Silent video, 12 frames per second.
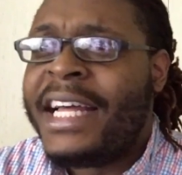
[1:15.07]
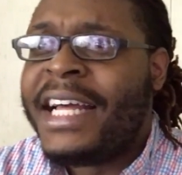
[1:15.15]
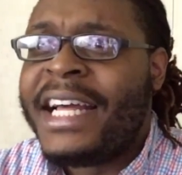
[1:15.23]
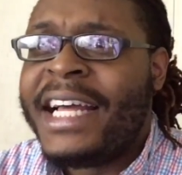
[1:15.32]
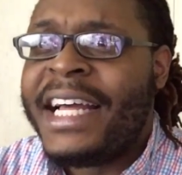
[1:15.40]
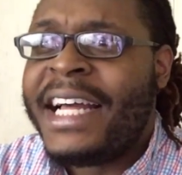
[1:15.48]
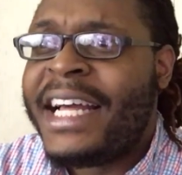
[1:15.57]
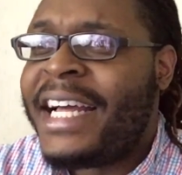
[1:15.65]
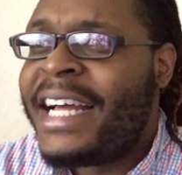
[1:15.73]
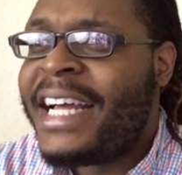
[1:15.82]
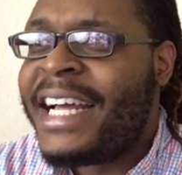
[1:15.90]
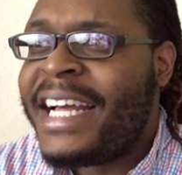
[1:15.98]

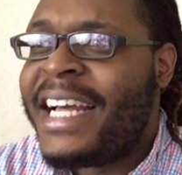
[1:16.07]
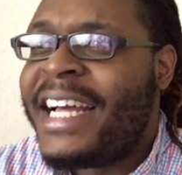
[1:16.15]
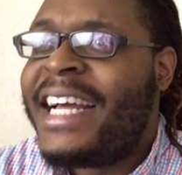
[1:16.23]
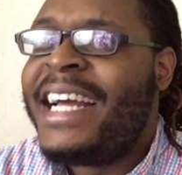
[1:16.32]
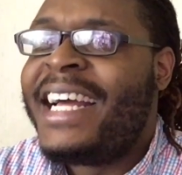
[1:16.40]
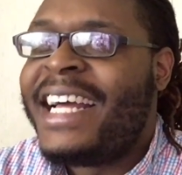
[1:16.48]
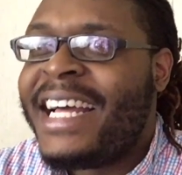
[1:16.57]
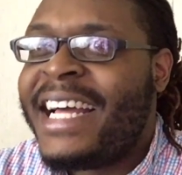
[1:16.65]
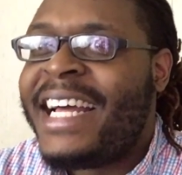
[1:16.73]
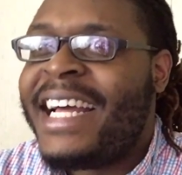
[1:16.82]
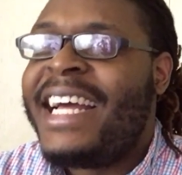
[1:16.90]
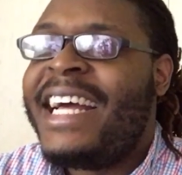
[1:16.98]

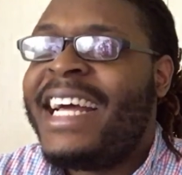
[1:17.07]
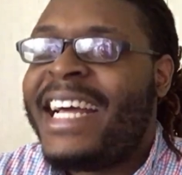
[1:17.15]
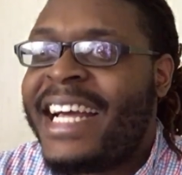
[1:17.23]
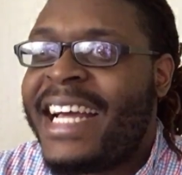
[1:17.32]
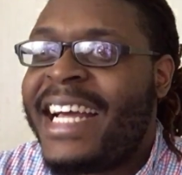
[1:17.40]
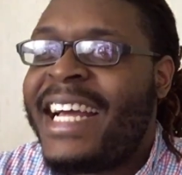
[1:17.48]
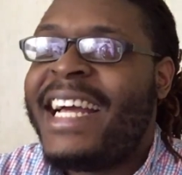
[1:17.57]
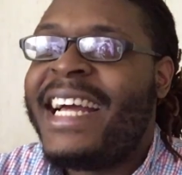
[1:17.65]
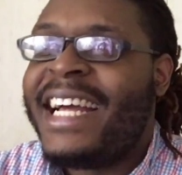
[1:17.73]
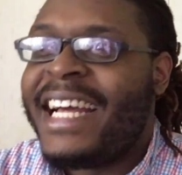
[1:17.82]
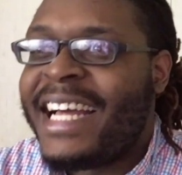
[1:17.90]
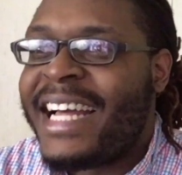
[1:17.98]

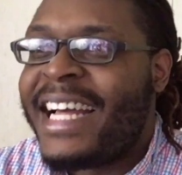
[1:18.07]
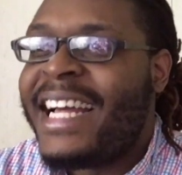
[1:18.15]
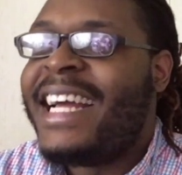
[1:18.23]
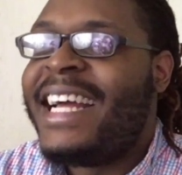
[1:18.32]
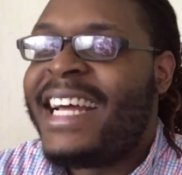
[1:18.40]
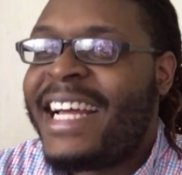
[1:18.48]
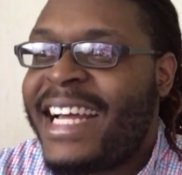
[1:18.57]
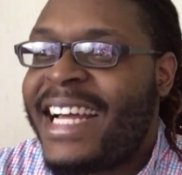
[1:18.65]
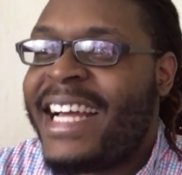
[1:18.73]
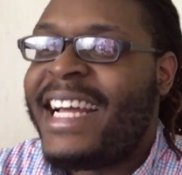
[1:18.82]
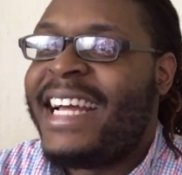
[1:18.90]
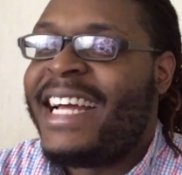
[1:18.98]

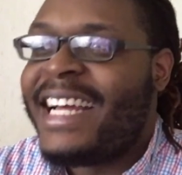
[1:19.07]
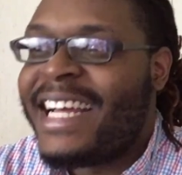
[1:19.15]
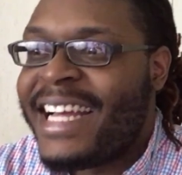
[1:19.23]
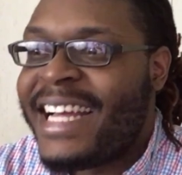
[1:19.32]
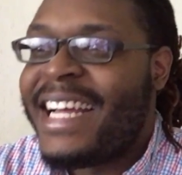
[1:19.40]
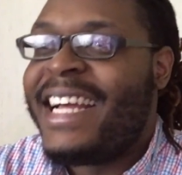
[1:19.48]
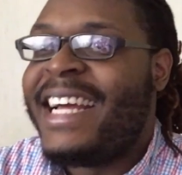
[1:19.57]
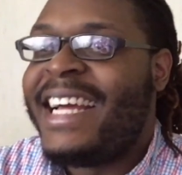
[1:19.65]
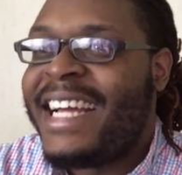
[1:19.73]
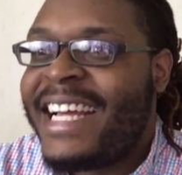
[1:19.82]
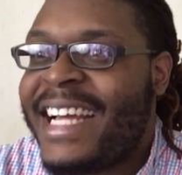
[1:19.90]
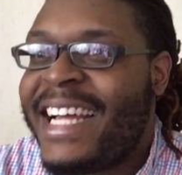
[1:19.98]

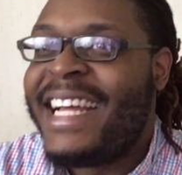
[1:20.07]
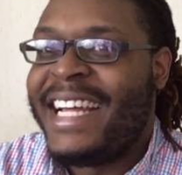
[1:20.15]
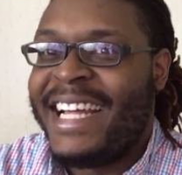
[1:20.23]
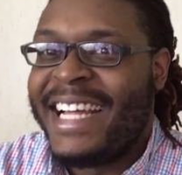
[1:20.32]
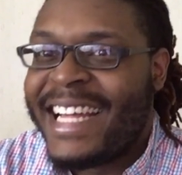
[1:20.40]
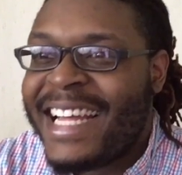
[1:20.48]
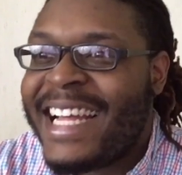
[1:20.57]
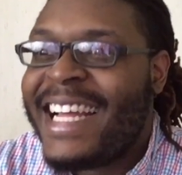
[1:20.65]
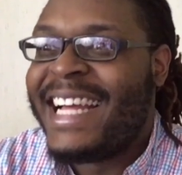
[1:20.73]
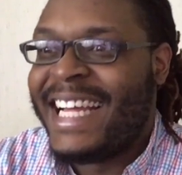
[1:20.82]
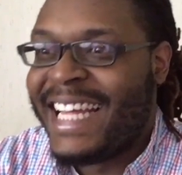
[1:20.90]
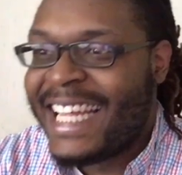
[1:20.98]

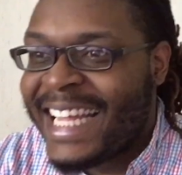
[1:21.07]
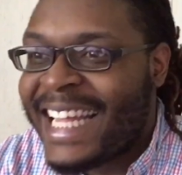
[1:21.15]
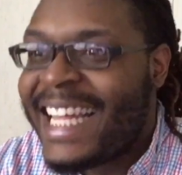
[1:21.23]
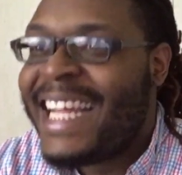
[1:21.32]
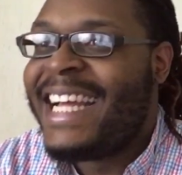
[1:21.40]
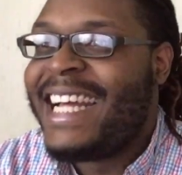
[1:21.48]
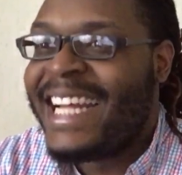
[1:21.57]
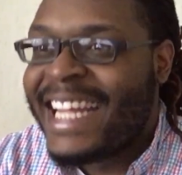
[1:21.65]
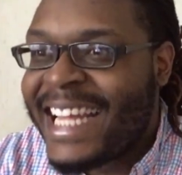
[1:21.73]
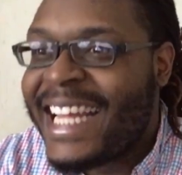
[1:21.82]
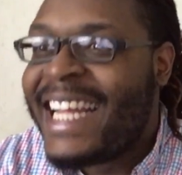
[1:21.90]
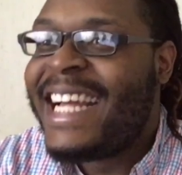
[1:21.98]

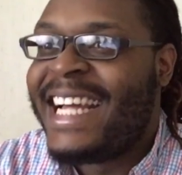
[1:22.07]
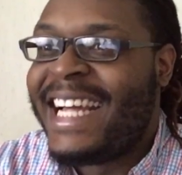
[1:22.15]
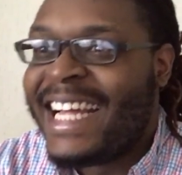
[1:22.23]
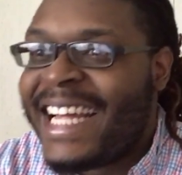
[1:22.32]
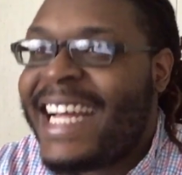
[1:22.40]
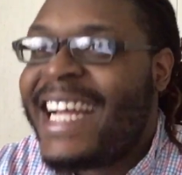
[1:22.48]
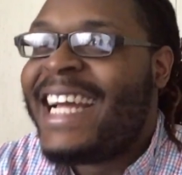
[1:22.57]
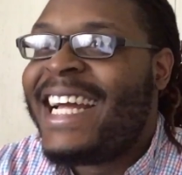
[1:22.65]
Nobody speaks.